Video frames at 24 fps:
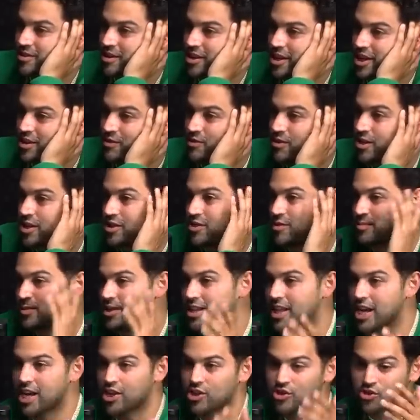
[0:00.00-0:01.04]
It would either be
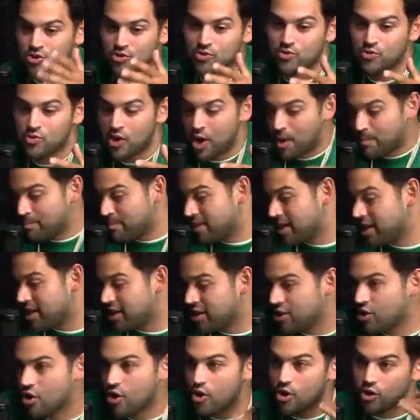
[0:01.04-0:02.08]
like you,
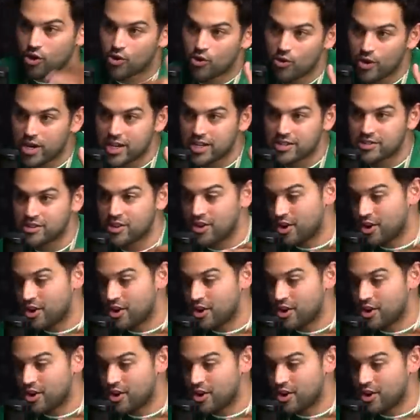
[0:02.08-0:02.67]
me, yeah. or Chris,